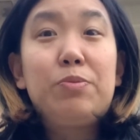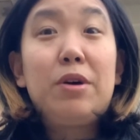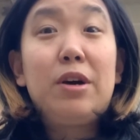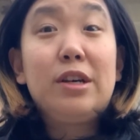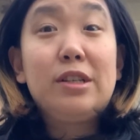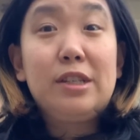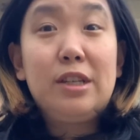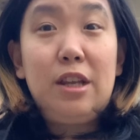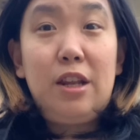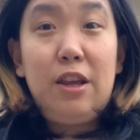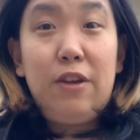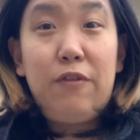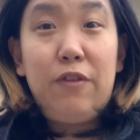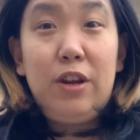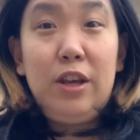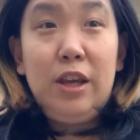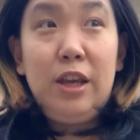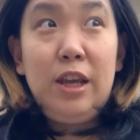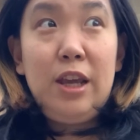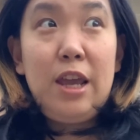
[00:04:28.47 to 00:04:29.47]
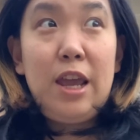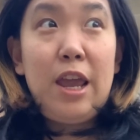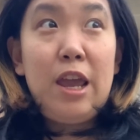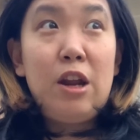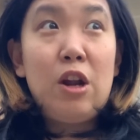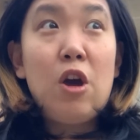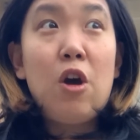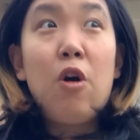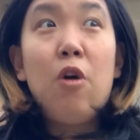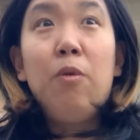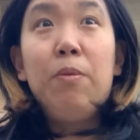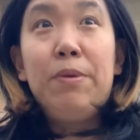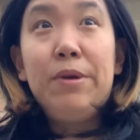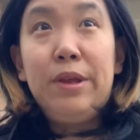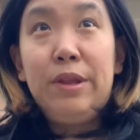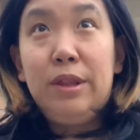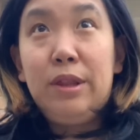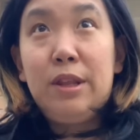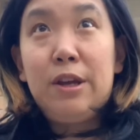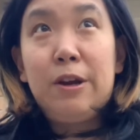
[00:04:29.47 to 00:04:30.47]
positivity and hope
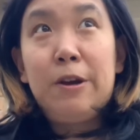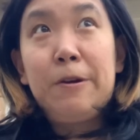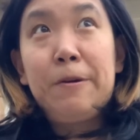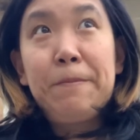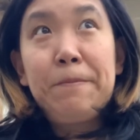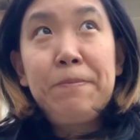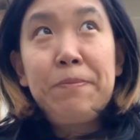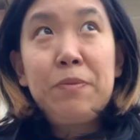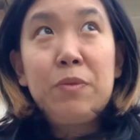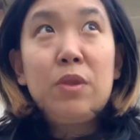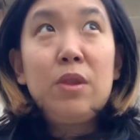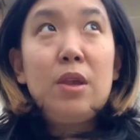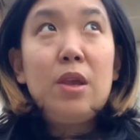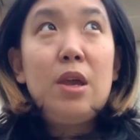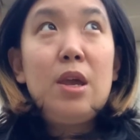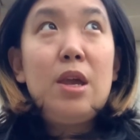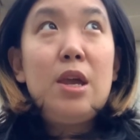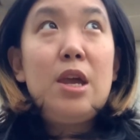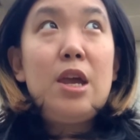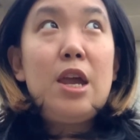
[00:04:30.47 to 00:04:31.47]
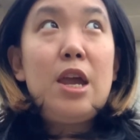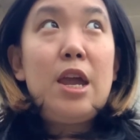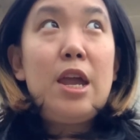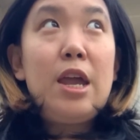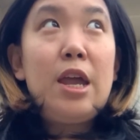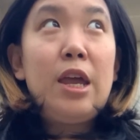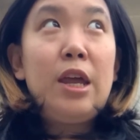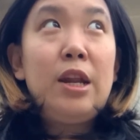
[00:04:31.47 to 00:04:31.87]
in there.